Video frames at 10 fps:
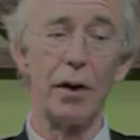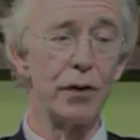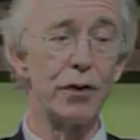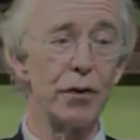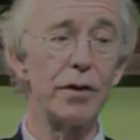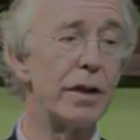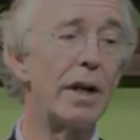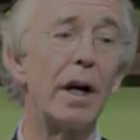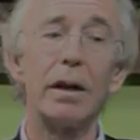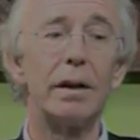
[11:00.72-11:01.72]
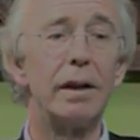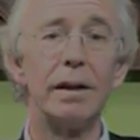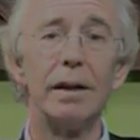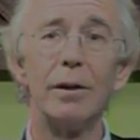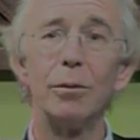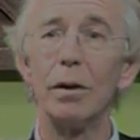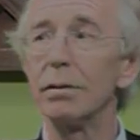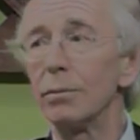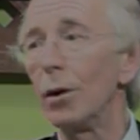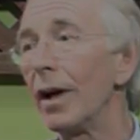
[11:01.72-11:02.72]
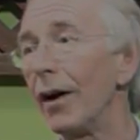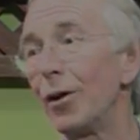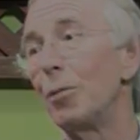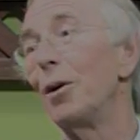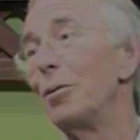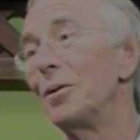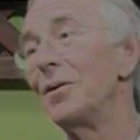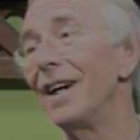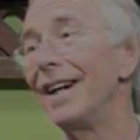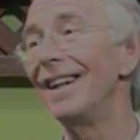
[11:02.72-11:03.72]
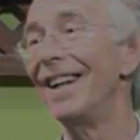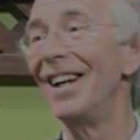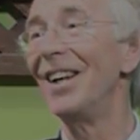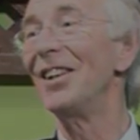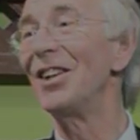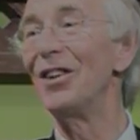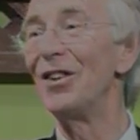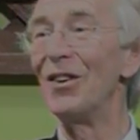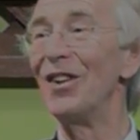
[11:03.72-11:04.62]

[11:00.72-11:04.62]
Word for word: the students in Accra yeah. won't, won't have that problem. Yeah, they're, of course not. They're